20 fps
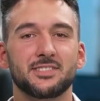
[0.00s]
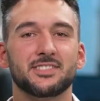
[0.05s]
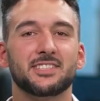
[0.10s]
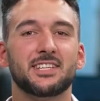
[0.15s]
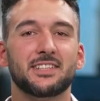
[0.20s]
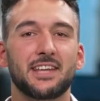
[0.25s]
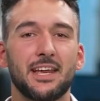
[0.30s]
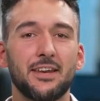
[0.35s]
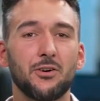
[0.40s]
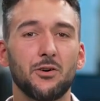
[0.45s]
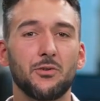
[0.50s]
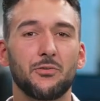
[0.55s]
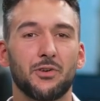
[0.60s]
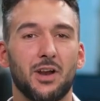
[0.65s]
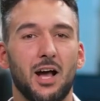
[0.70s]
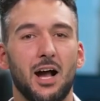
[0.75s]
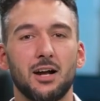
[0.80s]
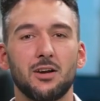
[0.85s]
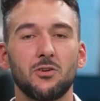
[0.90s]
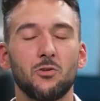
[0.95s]
If you
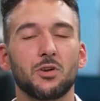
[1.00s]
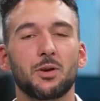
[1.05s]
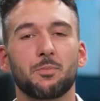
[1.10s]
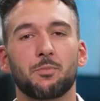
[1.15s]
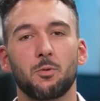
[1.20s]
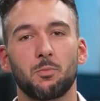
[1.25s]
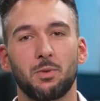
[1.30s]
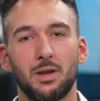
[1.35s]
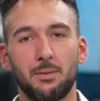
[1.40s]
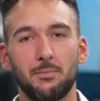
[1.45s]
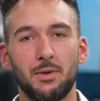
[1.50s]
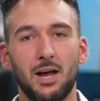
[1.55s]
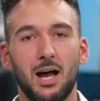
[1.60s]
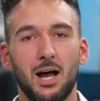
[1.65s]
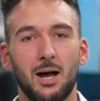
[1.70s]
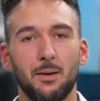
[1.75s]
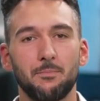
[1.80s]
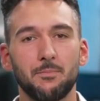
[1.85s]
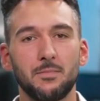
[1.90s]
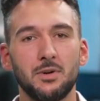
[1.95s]
still have questions
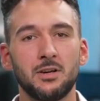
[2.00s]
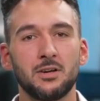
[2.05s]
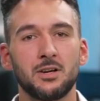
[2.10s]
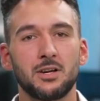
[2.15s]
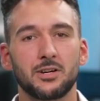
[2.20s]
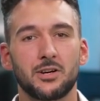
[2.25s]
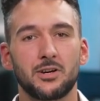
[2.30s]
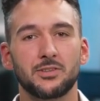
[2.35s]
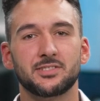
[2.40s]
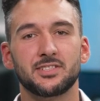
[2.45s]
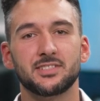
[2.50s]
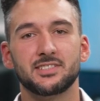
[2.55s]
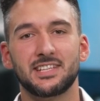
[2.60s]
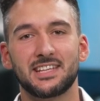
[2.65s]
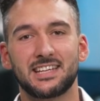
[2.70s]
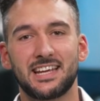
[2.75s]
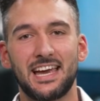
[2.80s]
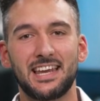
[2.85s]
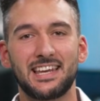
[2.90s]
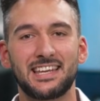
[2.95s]
or problems,
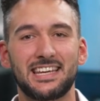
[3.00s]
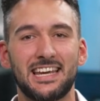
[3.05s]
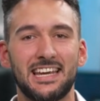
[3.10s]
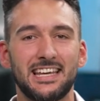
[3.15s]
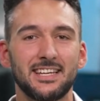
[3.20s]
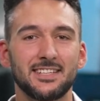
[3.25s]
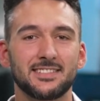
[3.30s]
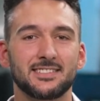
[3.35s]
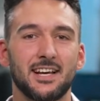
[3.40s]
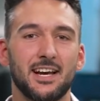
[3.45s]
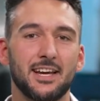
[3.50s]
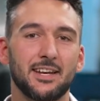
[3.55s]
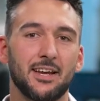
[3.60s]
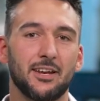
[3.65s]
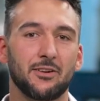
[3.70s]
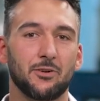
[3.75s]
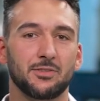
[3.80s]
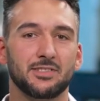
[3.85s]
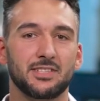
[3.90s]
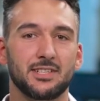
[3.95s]
you can contact our
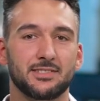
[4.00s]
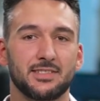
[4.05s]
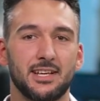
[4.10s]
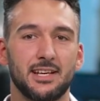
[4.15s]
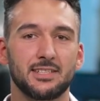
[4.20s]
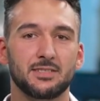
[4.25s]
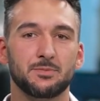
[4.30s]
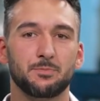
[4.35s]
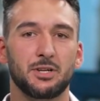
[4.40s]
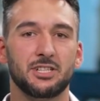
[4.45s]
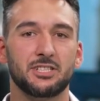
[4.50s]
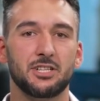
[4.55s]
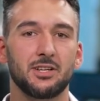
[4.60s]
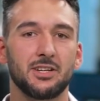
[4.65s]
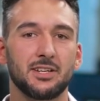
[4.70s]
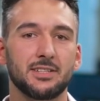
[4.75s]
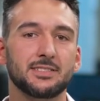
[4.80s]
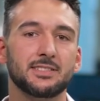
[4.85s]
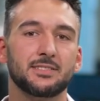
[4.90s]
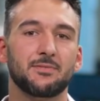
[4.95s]
sales
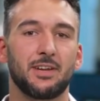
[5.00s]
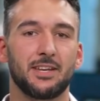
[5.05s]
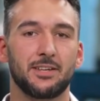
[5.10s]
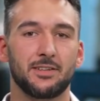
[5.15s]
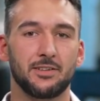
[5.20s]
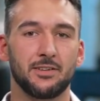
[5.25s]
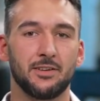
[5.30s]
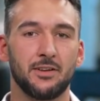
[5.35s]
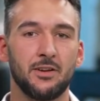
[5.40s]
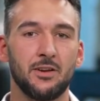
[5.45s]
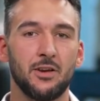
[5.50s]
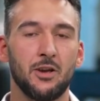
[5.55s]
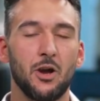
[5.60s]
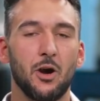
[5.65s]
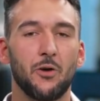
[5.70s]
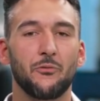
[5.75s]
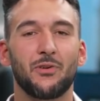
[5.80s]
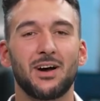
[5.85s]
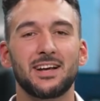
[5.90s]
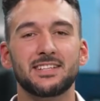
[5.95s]
specialists at any time.
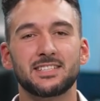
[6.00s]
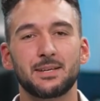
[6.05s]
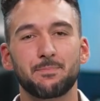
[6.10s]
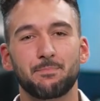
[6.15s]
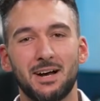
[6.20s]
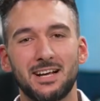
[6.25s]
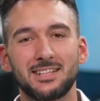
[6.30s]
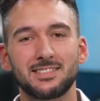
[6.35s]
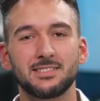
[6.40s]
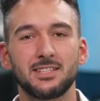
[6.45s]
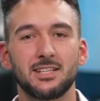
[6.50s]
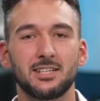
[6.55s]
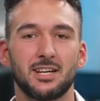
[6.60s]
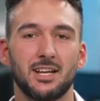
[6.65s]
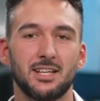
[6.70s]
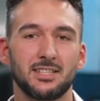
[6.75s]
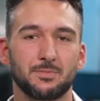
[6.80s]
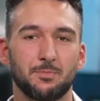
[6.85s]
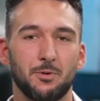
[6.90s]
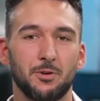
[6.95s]
And if you
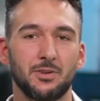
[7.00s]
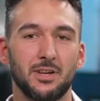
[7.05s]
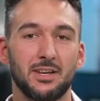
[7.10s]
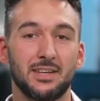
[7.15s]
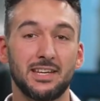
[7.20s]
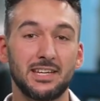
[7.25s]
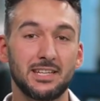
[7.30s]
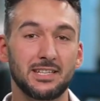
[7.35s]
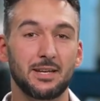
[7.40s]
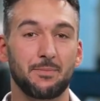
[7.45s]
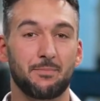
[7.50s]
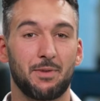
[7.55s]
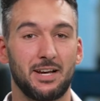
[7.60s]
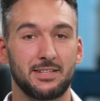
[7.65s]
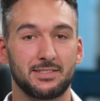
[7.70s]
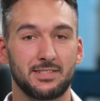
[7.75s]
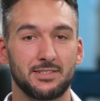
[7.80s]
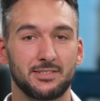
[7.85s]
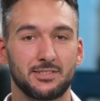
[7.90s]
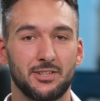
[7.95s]
haven't found a suitable
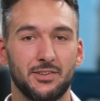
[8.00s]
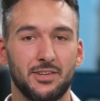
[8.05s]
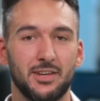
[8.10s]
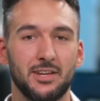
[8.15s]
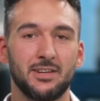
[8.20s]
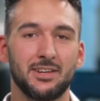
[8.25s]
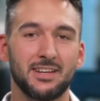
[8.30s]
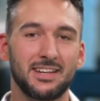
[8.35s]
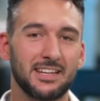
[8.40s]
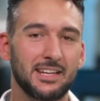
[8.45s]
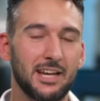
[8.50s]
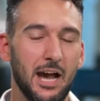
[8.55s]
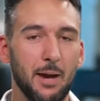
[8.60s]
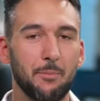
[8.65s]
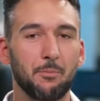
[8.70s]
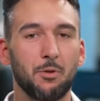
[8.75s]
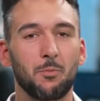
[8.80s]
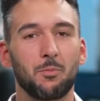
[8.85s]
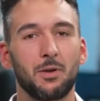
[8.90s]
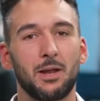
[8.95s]
transponder,
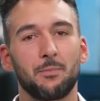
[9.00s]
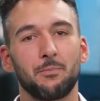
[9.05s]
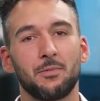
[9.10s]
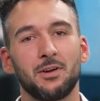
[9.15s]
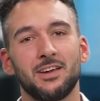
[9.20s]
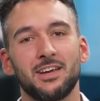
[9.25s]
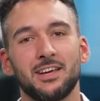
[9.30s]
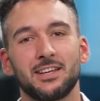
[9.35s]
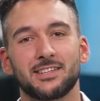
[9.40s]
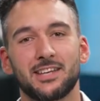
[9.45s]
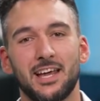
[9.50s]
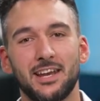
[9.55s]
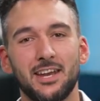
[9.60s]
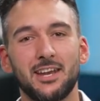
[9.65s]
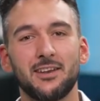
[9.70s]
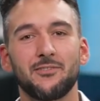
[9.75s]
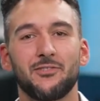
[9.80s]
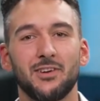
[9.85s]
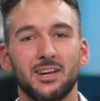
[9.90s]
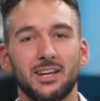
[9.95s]
don't worry,
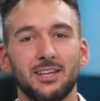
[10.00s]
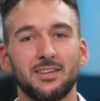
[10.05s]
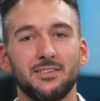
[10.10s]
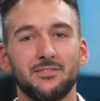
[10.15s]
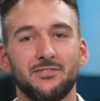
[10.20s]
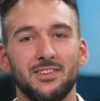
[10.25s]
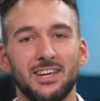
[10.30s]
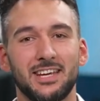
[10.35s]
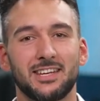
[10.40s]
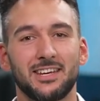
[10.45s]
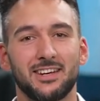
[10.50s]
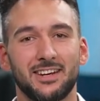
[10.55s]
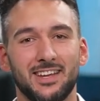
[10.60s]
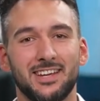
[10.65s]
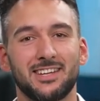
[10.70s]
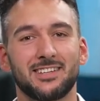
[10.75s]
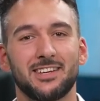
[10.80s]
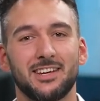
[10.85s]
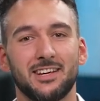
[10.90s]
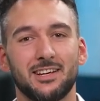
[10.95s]
we'll develop a
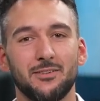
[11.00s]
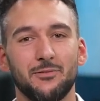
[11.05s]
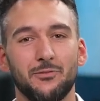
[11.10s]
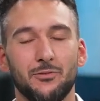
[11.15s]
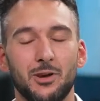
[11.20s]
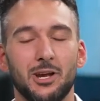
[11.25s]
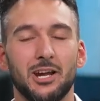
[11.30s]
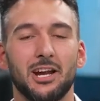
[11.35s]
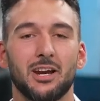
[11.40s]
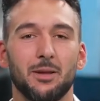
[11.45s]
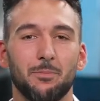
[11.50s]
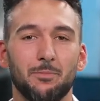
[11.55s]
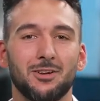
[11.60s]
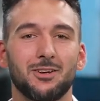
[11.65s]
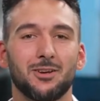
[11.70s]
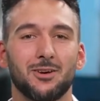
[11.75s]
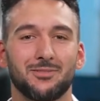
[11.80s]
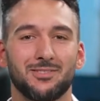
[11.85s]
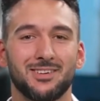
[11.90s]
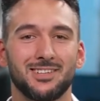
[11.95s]
customized one
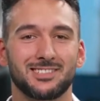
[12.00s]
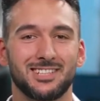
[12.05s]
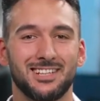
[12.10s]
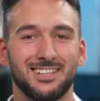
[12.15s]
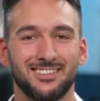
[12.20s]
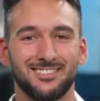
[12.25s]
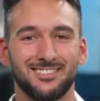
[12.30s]
for you.